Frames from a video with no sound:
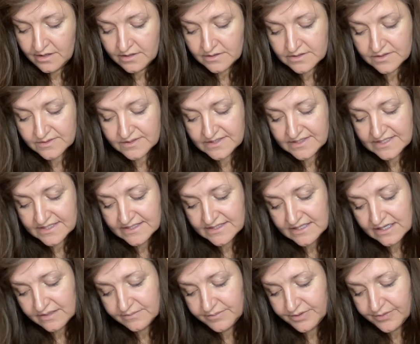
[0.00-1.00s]
So sixth
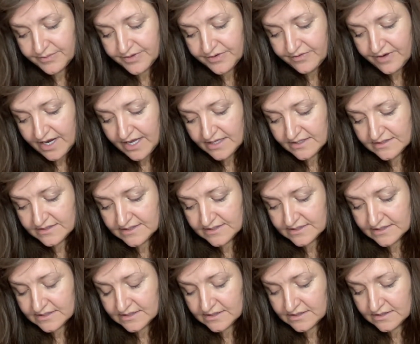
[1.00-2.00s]
hub, human
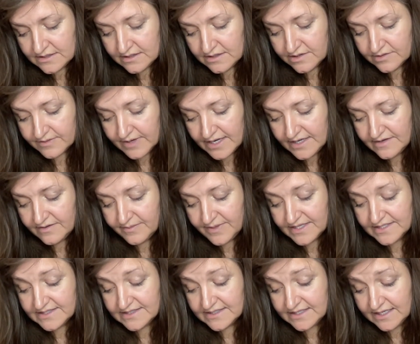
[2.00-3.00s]
rights, the right to be
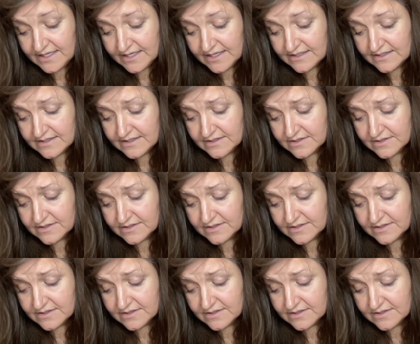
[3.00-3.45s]
seen